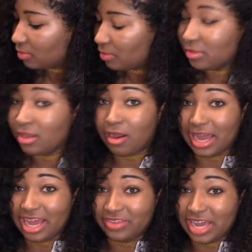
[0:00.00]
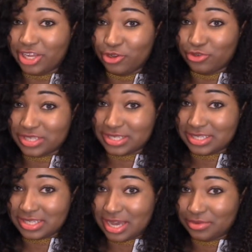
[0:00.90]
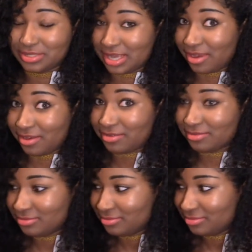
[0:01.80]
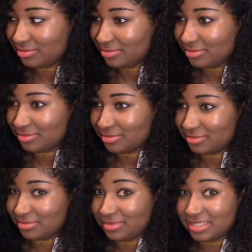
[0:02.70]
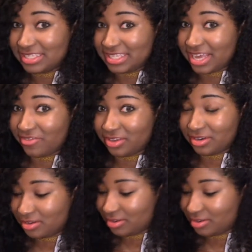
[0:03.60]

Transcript: Y'all, I have not used this since I was like seven.